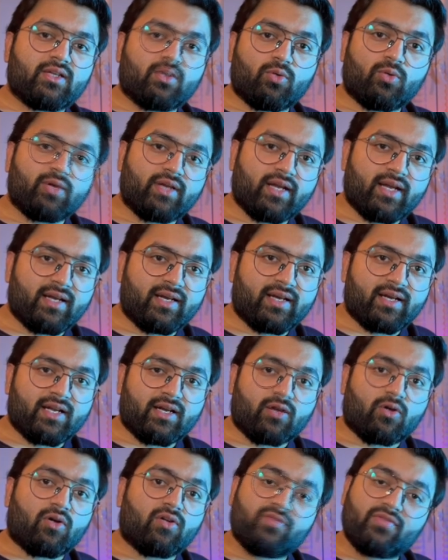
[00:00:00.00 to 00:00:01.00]
oriented
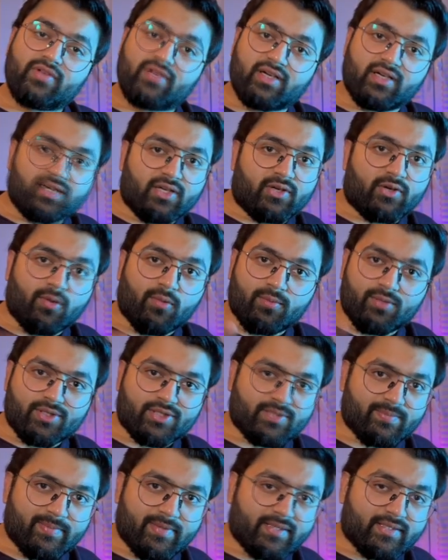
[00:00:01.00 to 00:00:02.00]
and configured in your
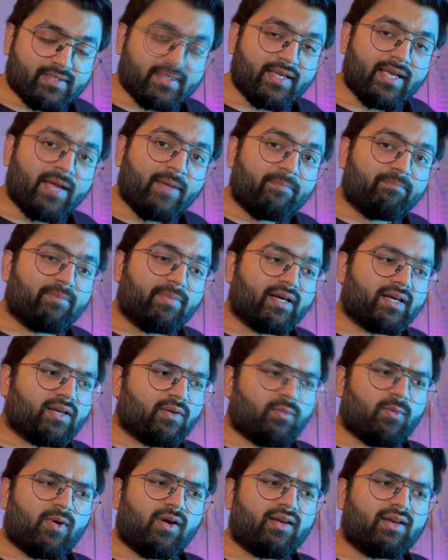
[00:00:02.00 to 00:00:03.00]
workspace. But
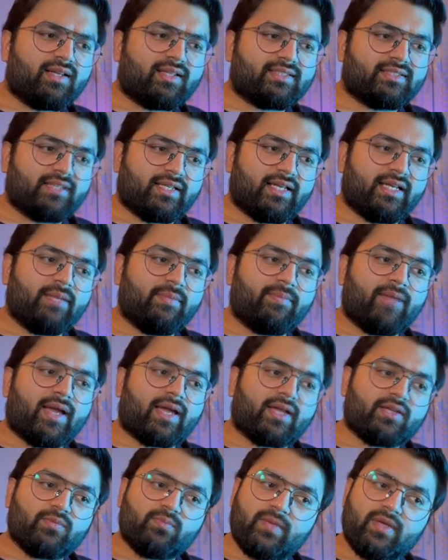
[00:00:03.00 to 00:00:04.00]
what does really
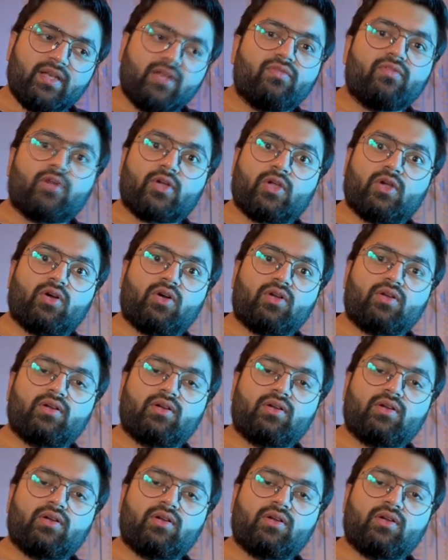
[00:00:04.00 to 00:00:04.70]
package mean for your